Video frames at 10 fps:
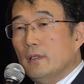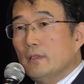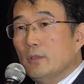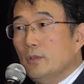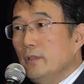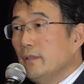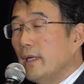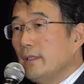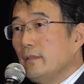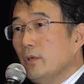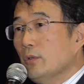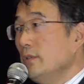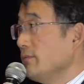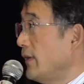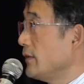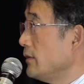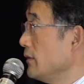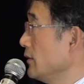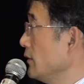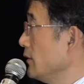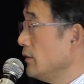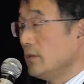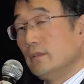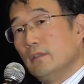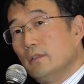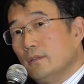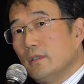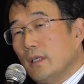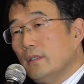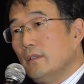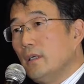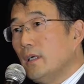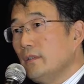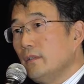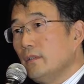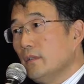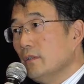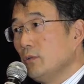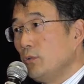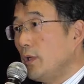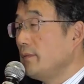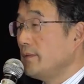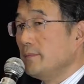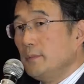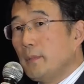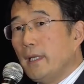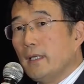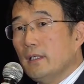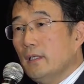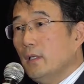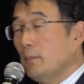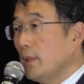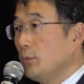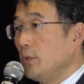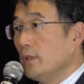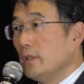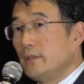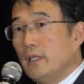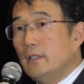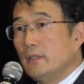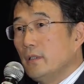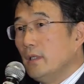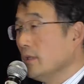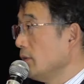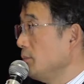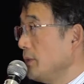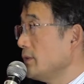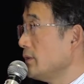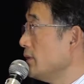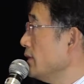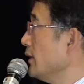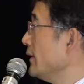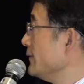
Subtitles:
So in that, all these factors considered together, I think will have some impact, but will not change long-term picture. Yeah.